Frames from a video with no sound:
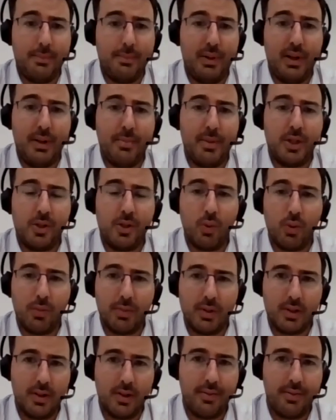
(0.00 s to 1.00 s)
pretty much taught
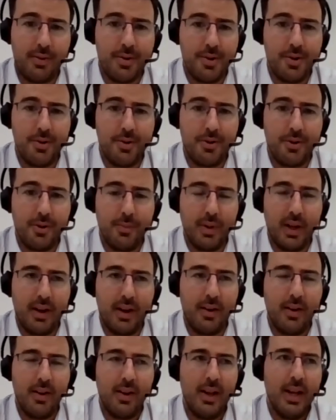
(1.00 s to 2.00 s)
myself through YouTube
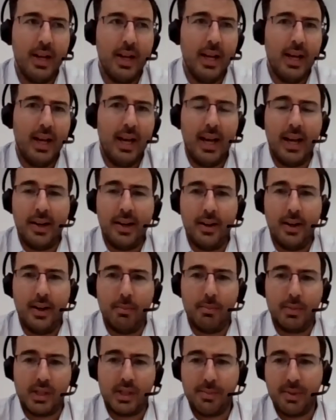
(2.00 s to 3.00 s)
and
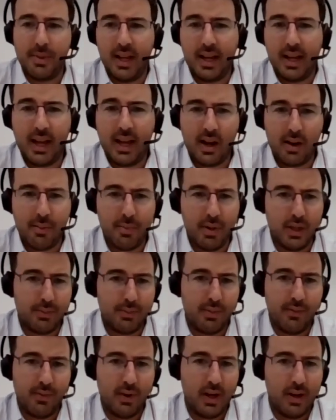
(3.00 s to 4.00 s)
some of the academies
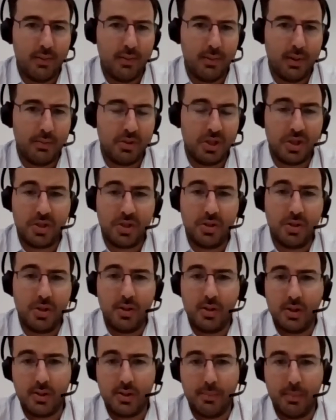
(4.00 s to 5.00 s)
provided them just to
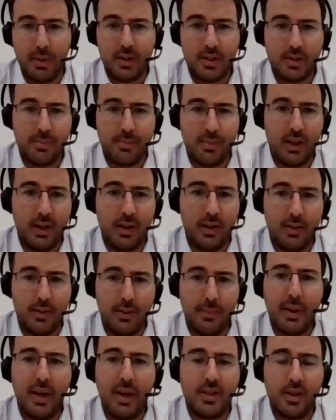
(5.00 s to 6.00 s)
do some of the
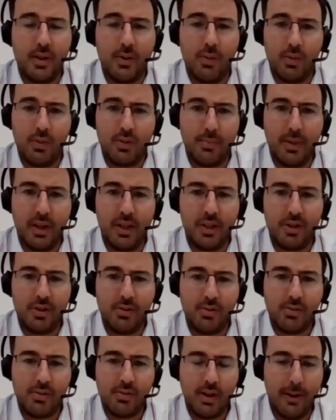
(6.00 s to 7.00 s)
basic
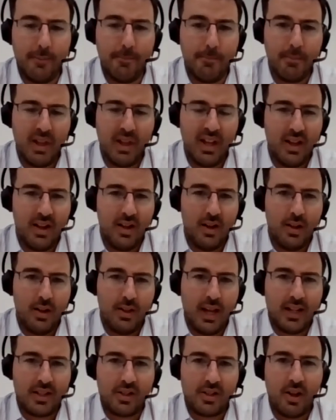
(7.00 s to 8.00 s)
automations.
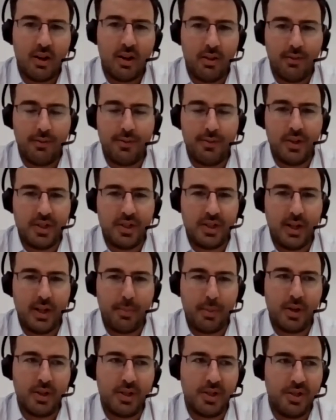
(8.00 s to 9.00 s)
That's kind of the first step,
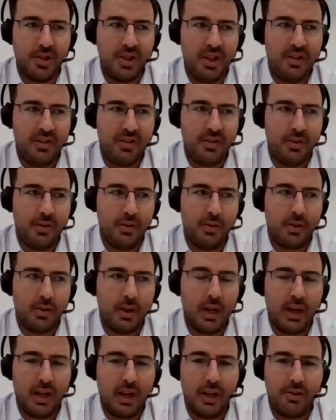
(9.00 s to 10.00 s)
because you need to
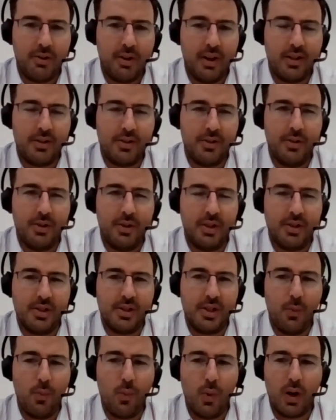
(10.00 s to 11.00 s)
kind of get your hands dirty and
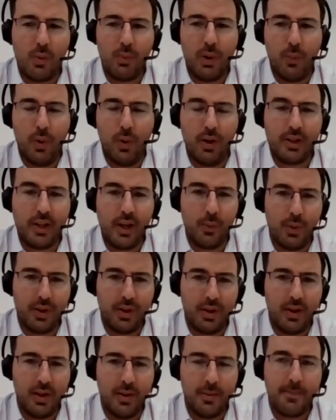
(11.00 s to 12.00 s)
see what are we working with
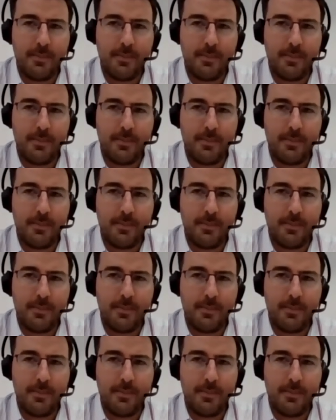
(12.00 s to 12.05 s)
here.